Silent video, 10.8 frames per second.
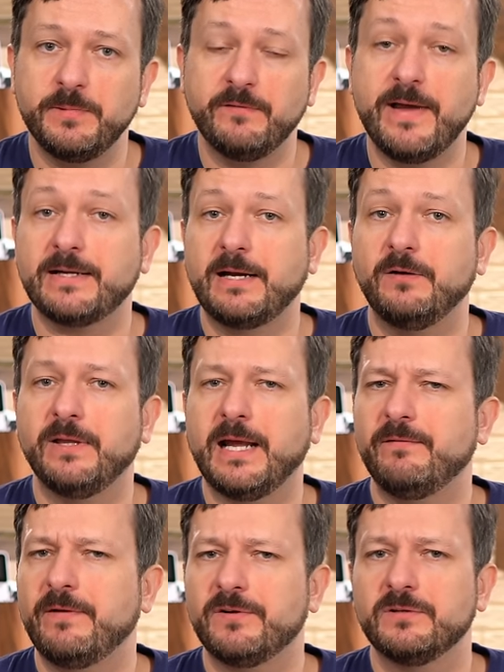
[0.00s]
In fact, I don't think
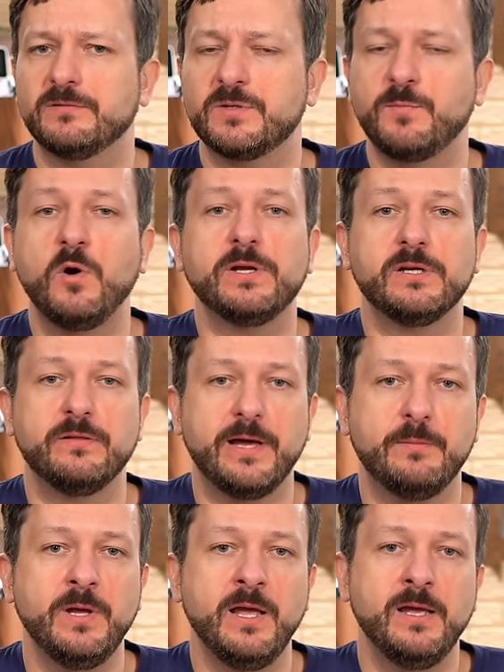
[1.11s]
I've ever spoken to
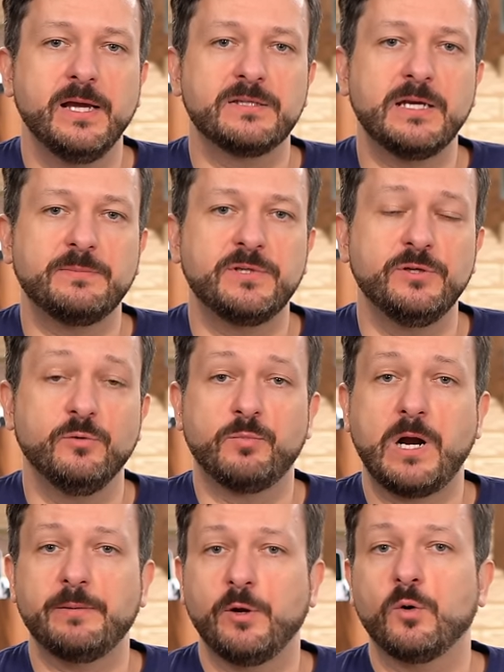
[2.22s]
them except to
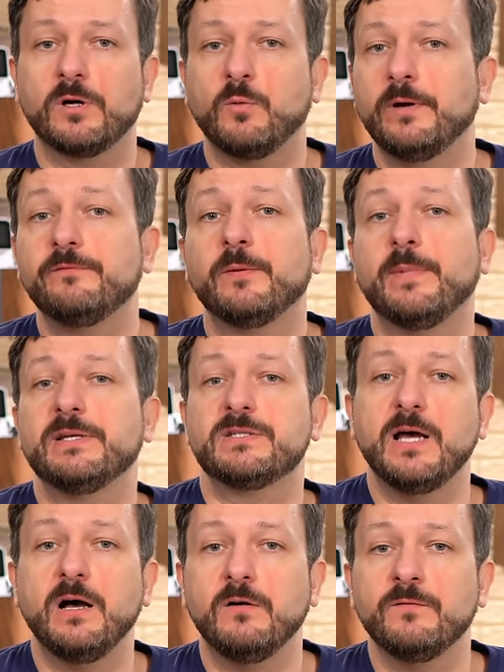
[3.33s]
probably order one for
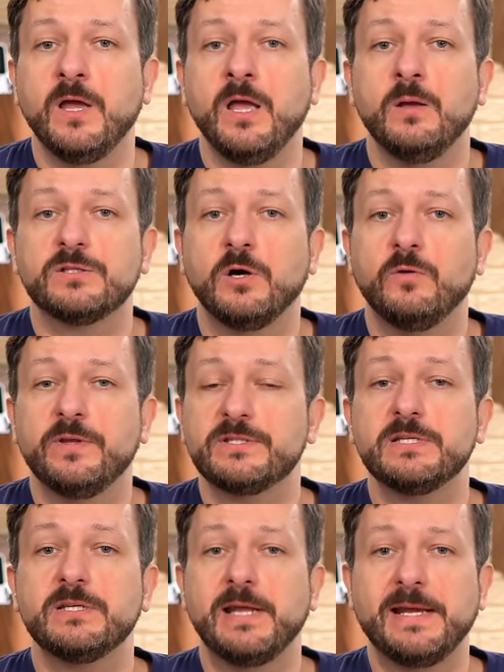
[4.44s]
myself. So this
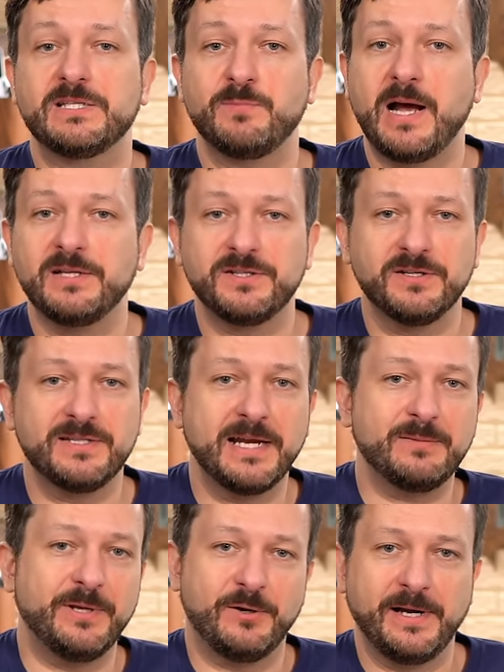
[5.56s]
isn't a sponsored
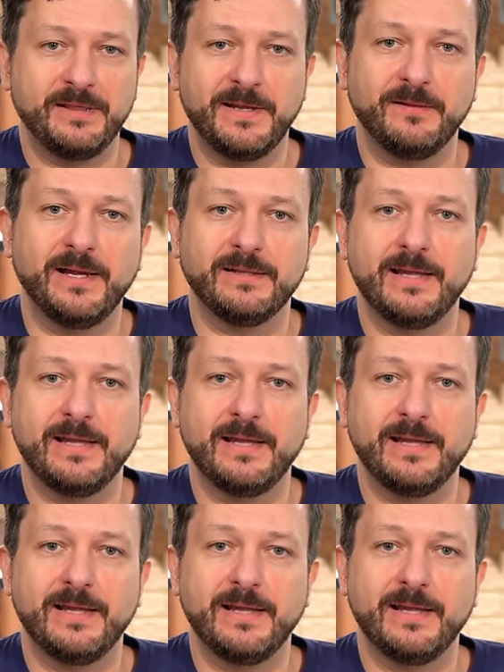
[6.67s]
segment or anything like